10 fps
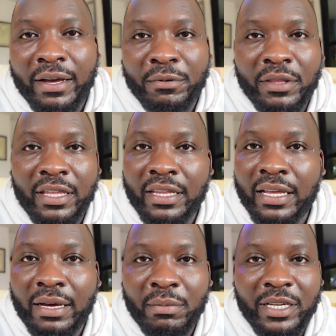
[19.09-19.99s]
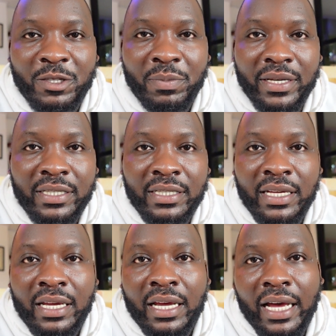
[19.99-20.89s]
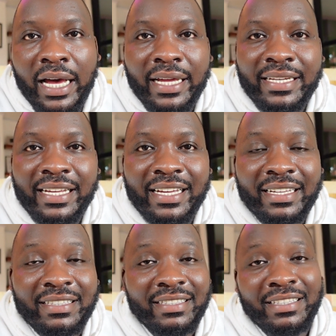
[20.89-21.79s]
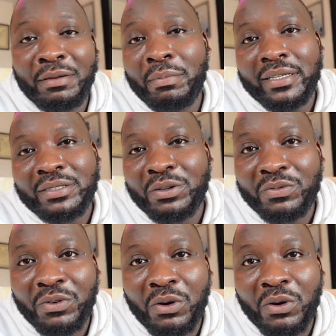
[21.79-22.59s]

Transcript: within my space and keep myself